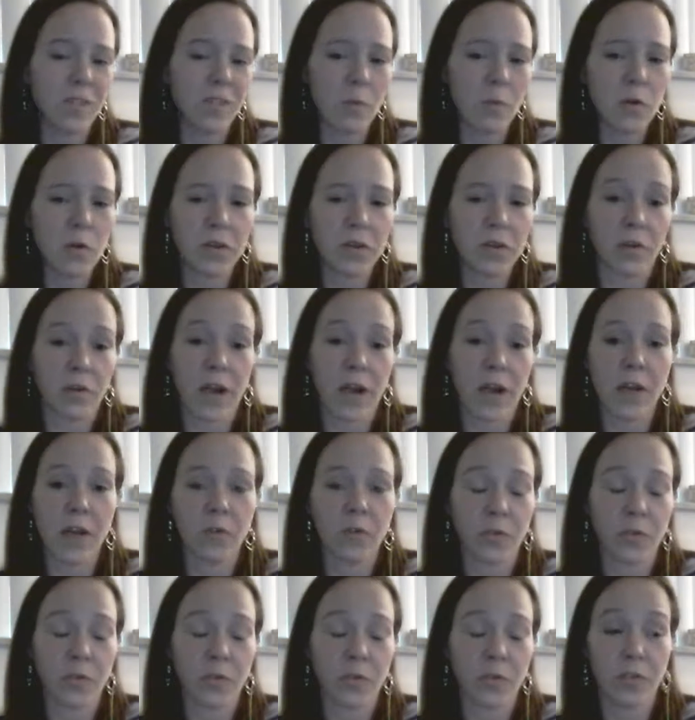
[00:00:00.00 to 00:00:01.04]
in their house,
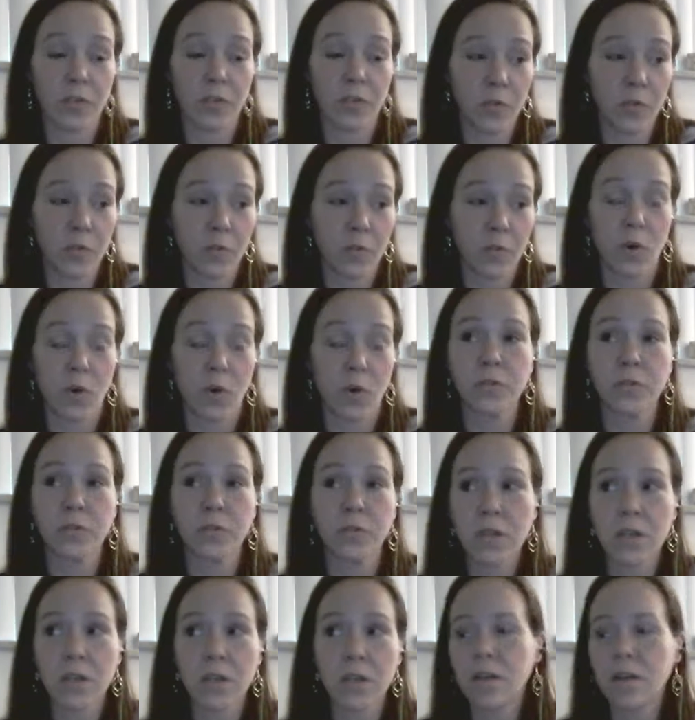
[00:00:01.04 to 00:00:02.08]
which is gross.
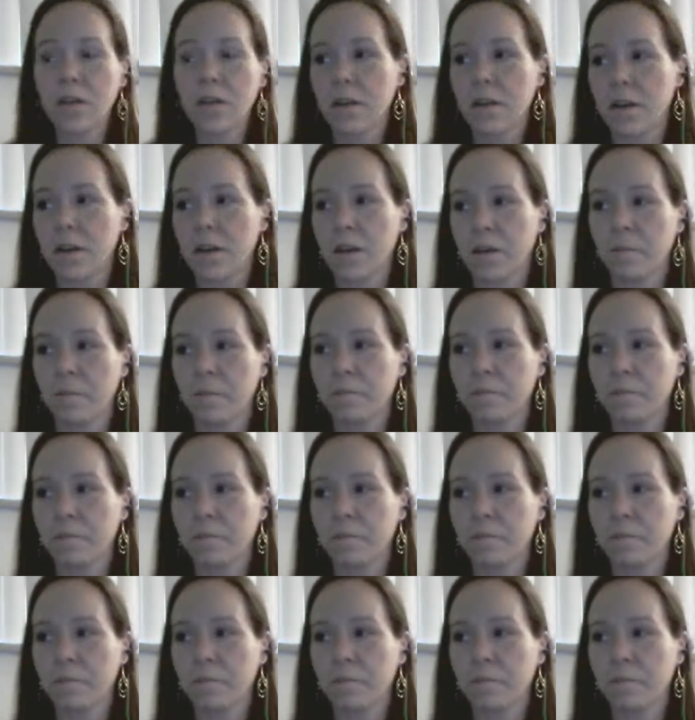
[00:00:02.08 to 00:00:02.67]
I'm